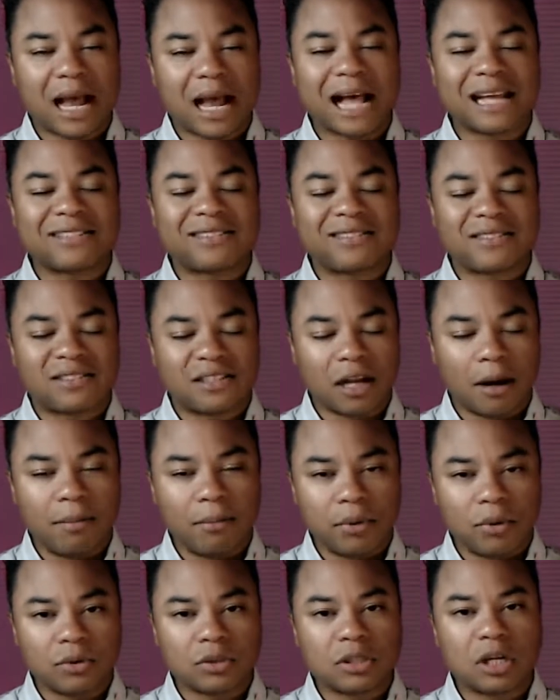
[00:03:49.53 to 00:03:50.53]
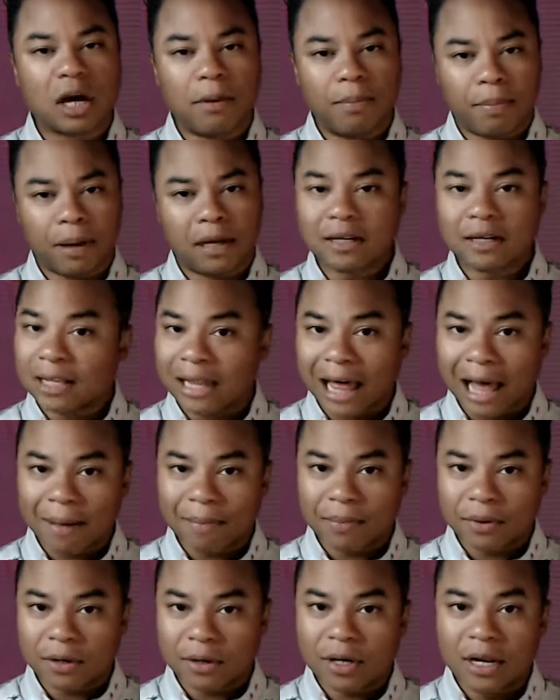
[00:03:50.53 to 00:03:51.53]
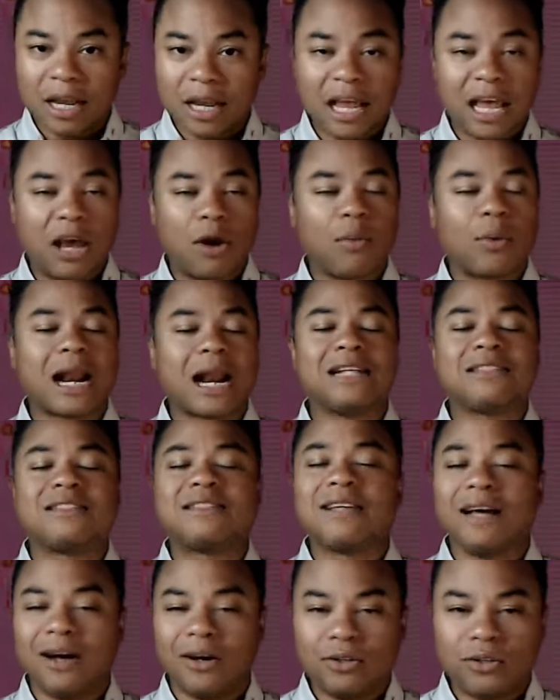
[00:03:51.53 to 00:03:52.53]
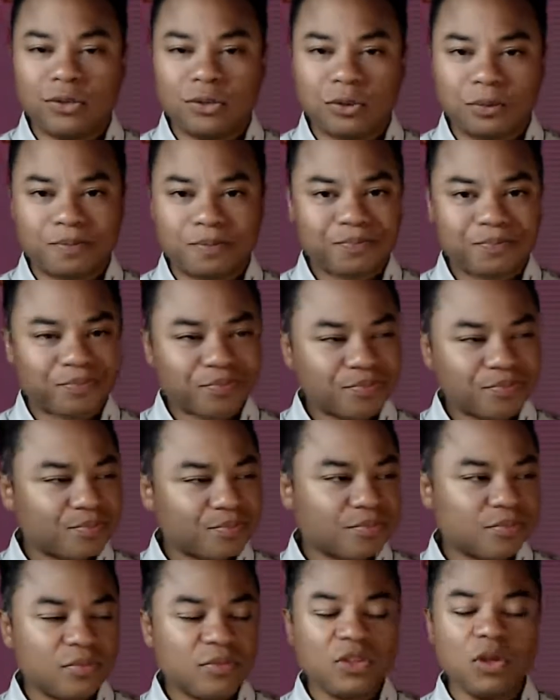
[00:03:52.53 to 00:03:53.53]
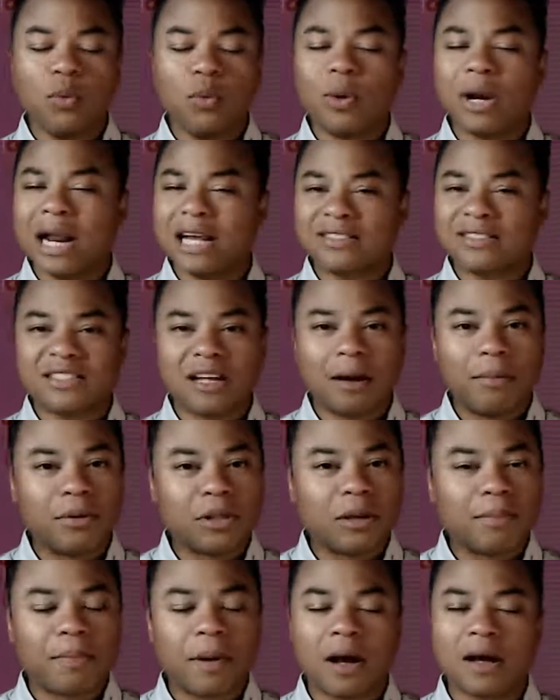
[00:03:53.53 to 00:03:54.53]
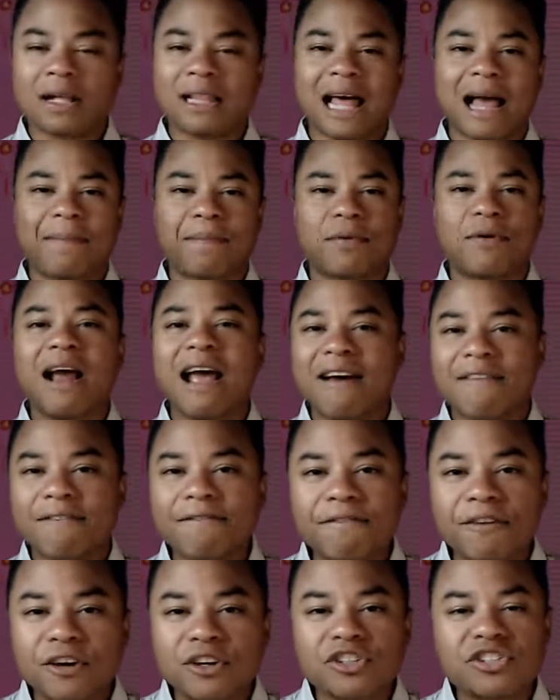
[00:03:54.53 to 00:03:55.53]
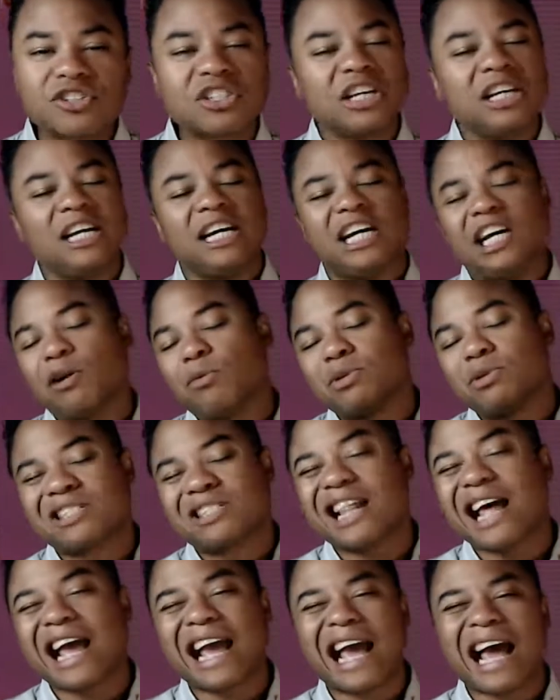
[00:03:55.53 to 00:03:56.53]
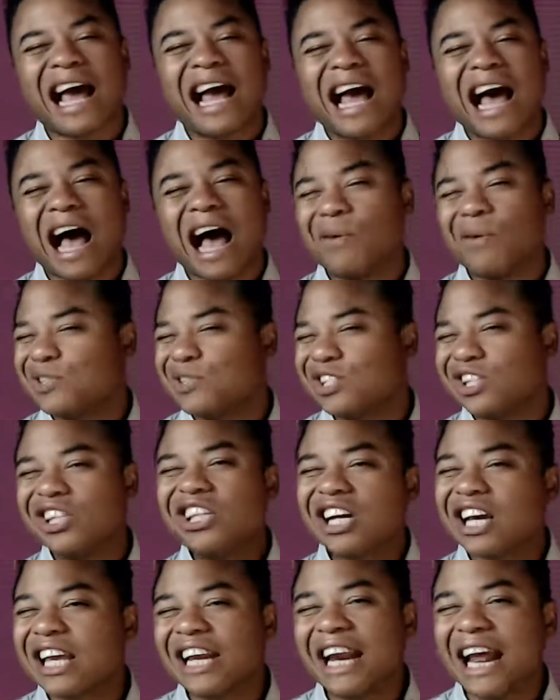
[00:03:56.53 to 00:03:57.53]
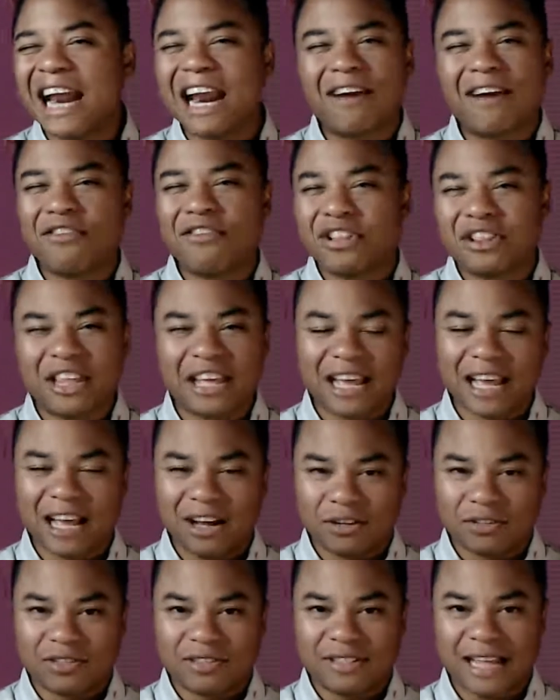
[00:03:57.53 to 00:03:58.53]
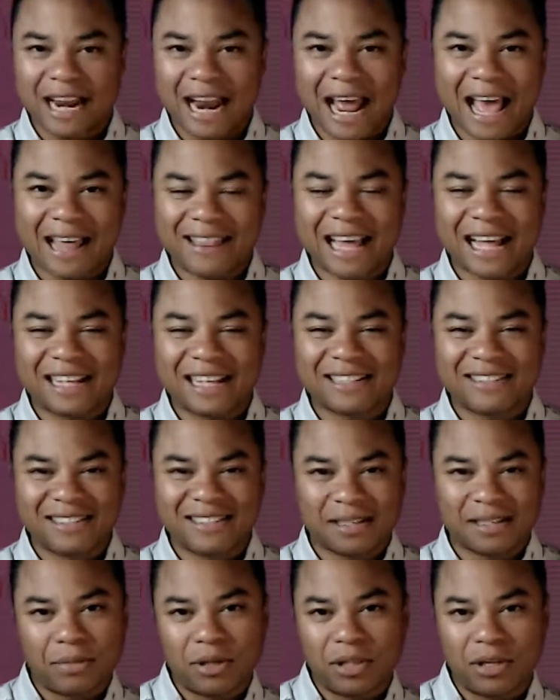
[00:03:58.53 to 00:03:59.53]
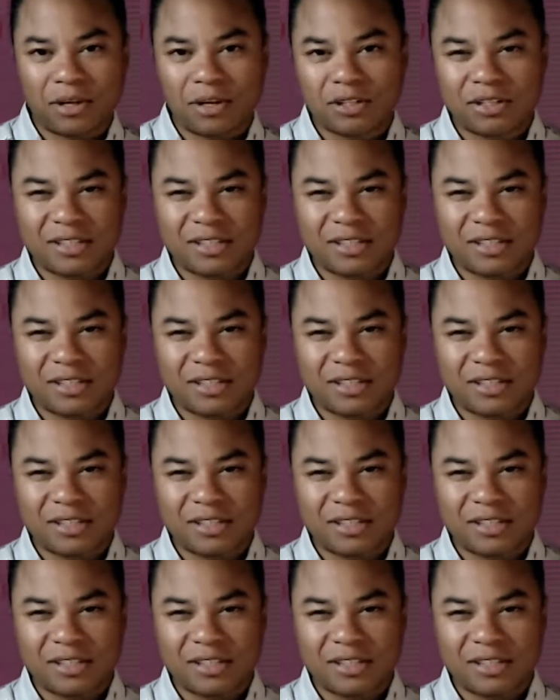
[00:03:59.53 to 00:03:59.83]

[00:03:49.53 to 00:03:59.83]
I stumbled upon Clapper. And when I tell you, when I stumbled upon Clapper, at first, it was like I was looking at everything else that had that similar